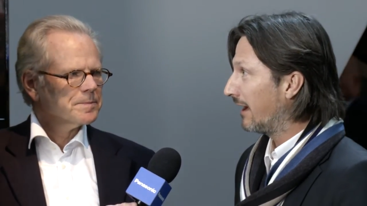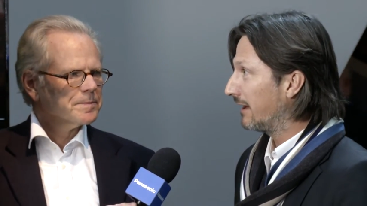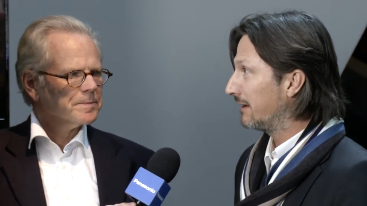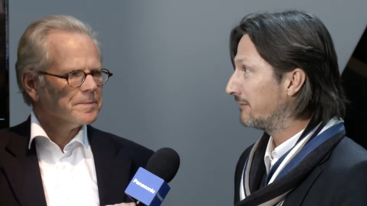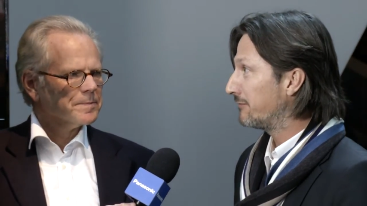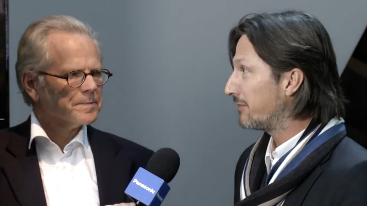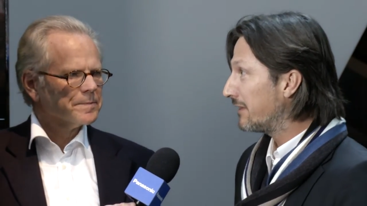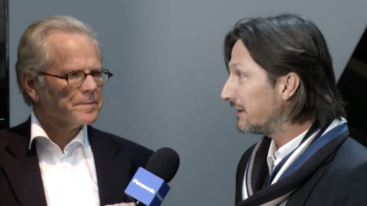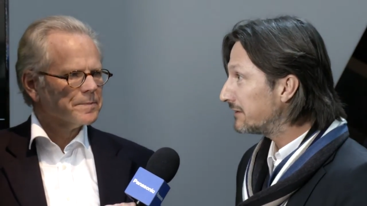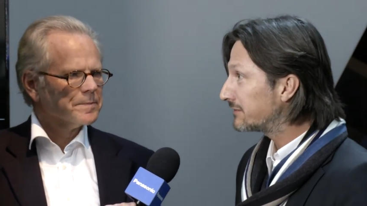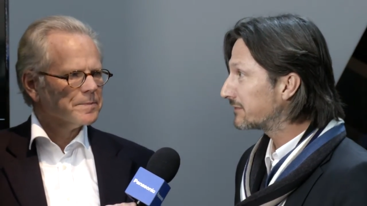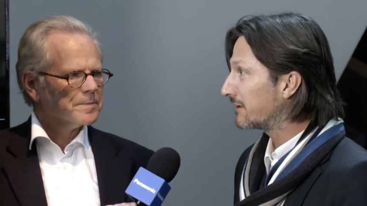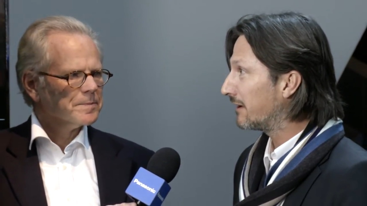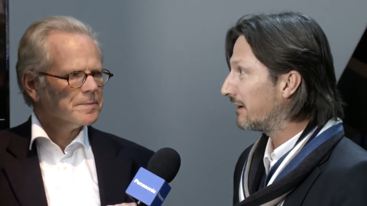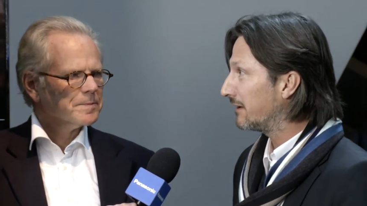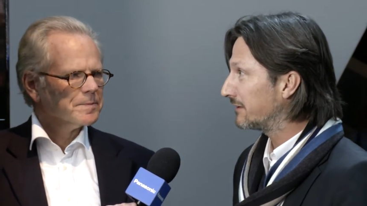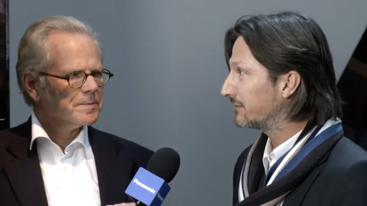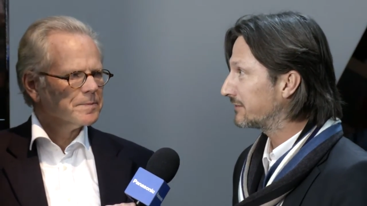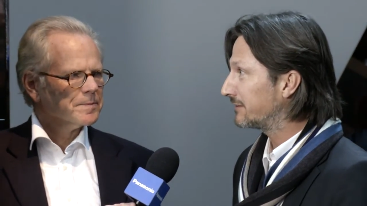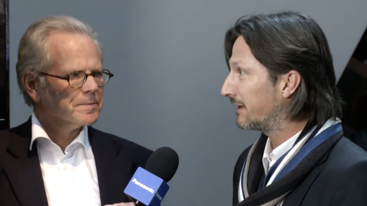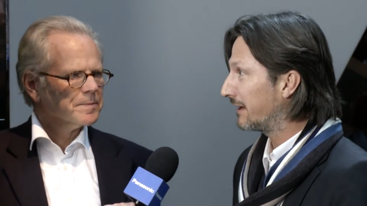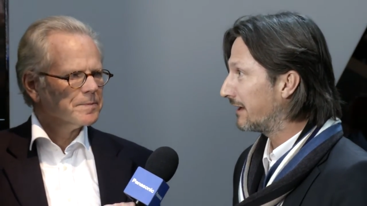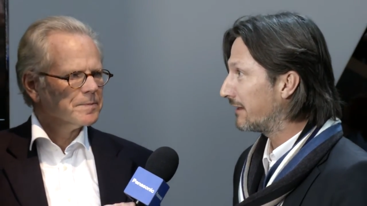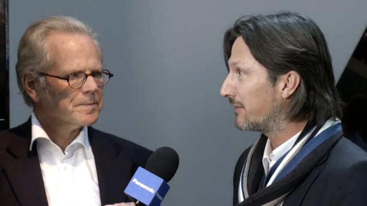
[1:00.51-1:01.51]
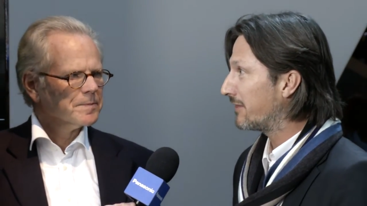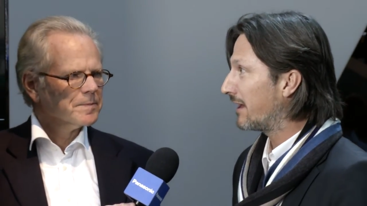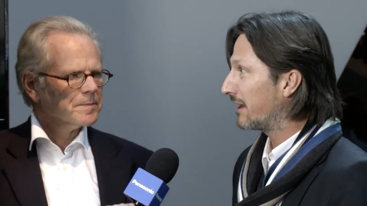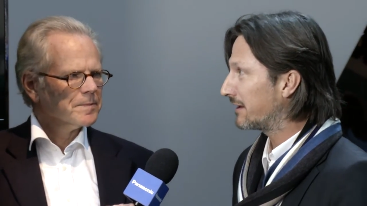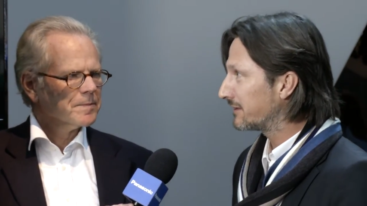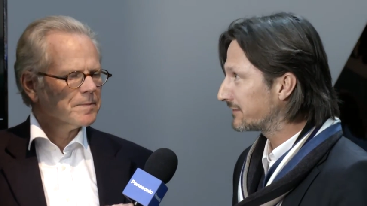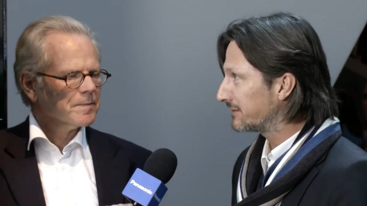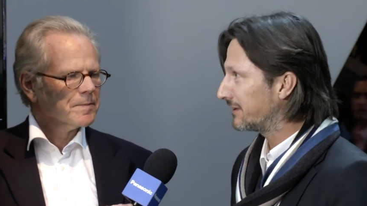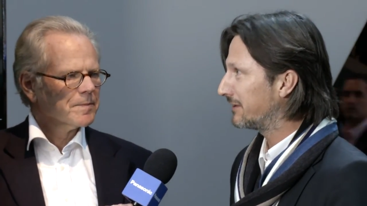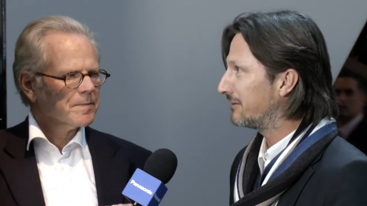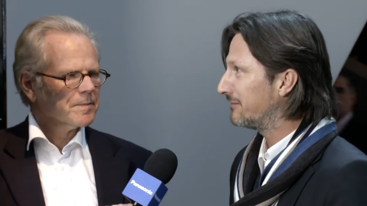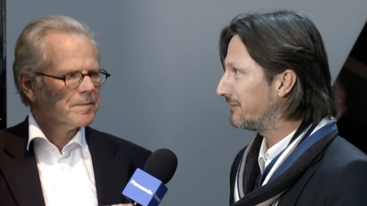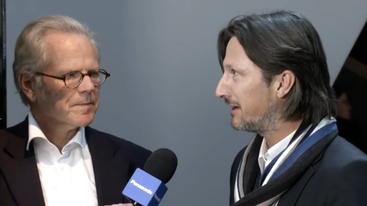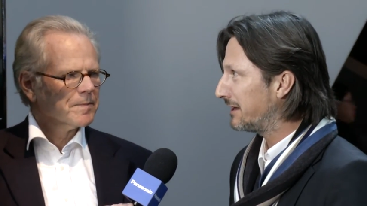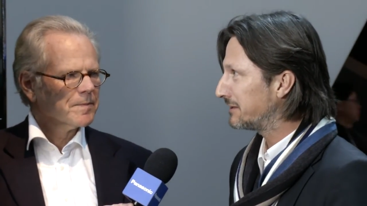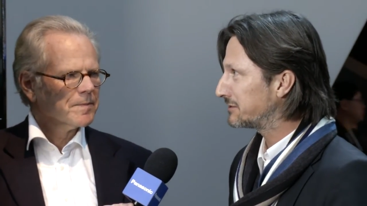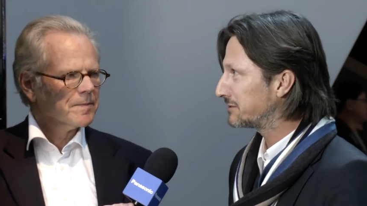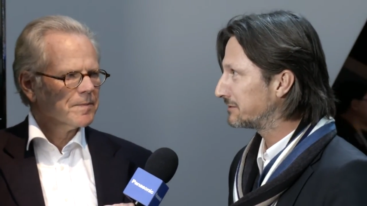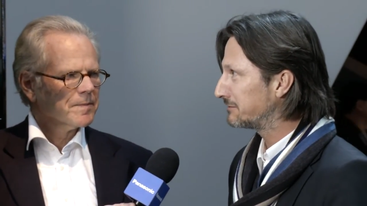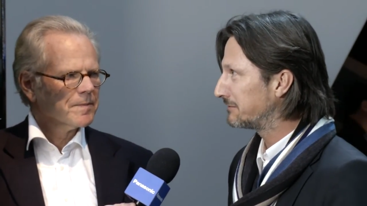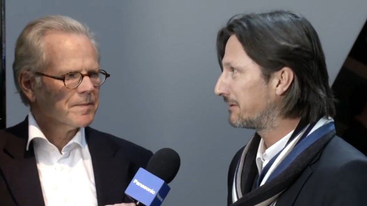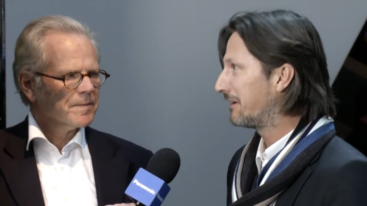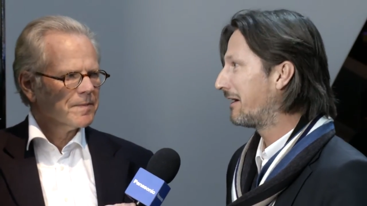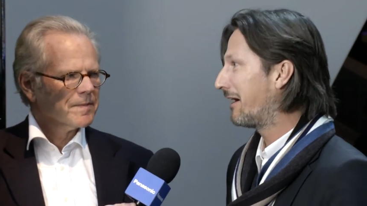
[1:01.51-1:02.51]
Speaker 1: And if these guys say that is
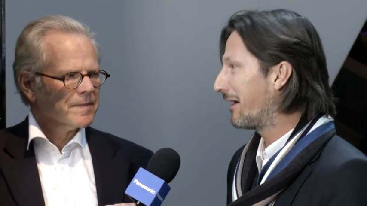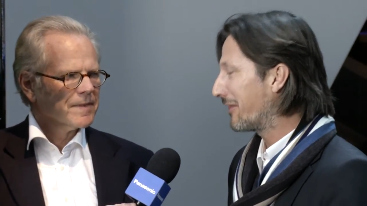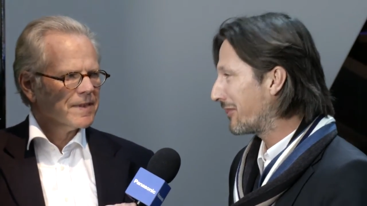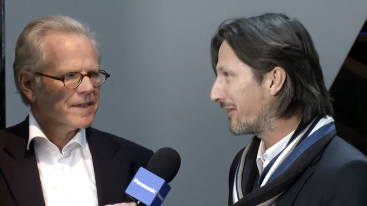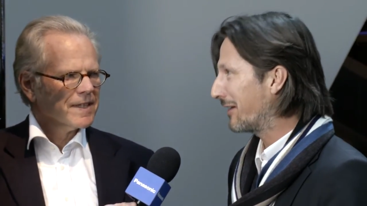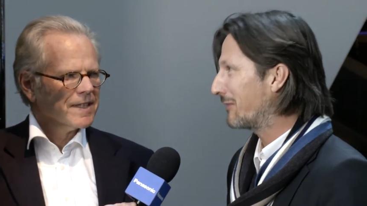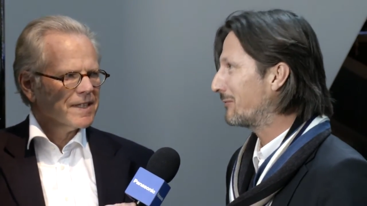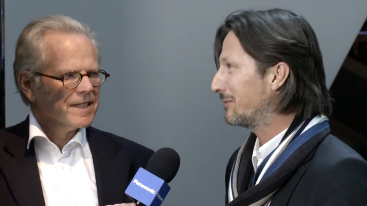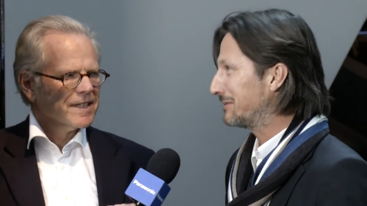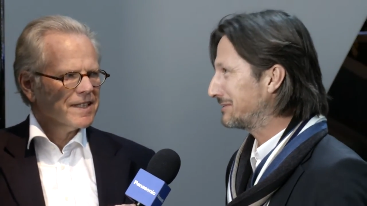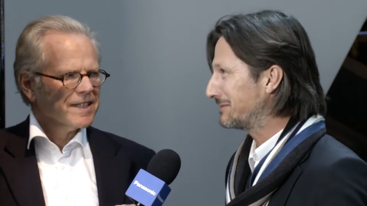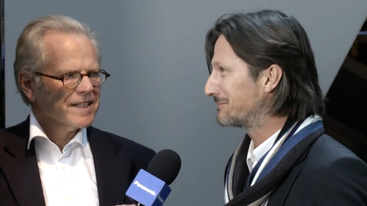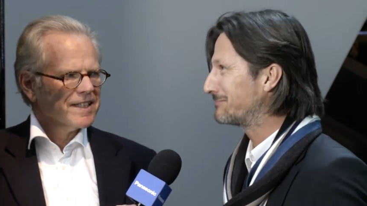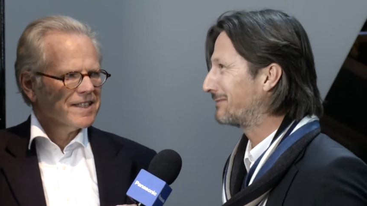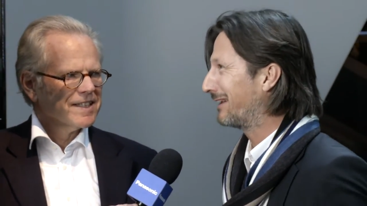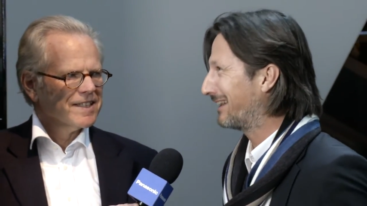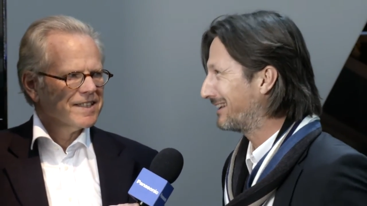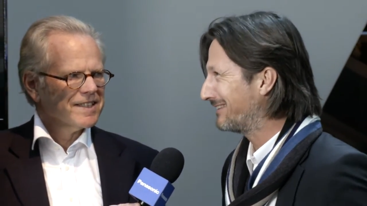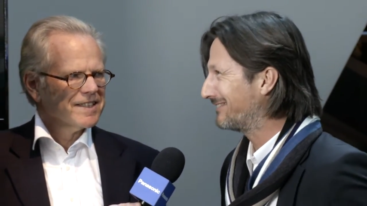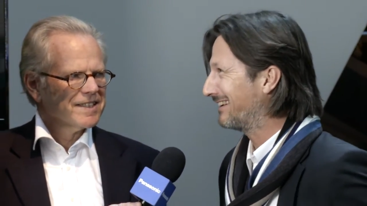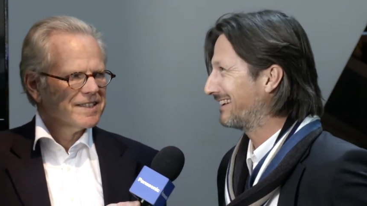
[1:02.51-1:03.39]
innovation, I think we should believe